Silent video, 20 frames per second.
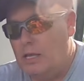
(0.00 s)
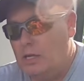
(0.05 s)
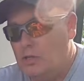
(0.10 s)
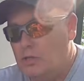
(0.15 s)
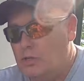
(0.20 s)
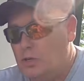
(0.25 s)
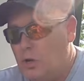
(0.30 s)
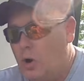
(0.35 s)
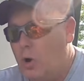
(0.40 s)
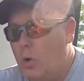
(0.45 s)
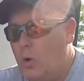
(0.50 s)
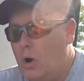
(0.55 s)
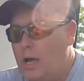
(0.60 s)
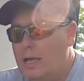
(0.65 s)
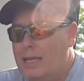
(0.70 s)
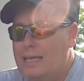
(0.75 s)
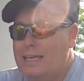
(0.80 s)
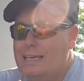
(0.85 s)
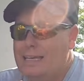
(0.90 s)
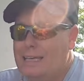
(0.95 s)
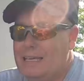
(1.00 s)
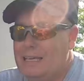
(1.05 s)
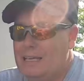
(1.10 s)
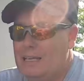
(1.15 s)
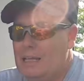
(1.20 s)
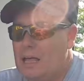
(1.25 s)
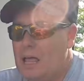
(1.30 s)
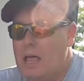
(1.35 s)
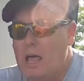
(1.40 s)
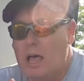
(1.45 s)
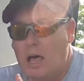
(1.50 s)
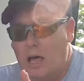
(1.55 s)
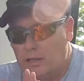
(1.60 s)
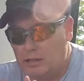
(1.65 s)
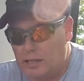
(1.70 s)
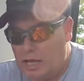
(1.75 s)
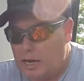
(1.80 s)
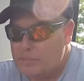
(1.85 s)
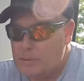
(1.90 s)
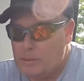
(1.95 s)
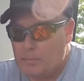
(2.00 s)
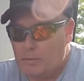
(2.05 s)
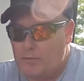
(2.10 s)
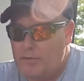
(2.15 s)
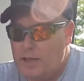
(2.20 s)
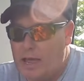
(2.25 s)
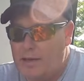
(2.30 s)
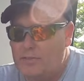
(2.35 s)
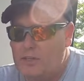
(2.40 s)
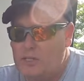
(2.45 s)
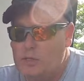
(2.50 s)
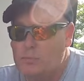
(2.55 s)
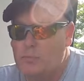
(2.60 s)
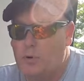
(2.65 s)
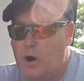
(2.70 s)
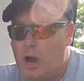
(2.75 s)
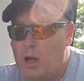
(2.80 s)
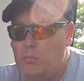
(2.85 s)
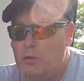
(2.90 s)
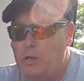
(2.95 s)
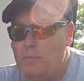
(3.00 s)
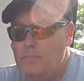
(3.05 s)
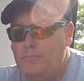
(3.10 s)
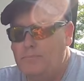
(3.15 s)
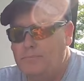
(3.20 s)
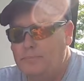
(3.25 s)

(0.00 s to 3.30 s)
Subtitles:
So a lot of people have had this problem,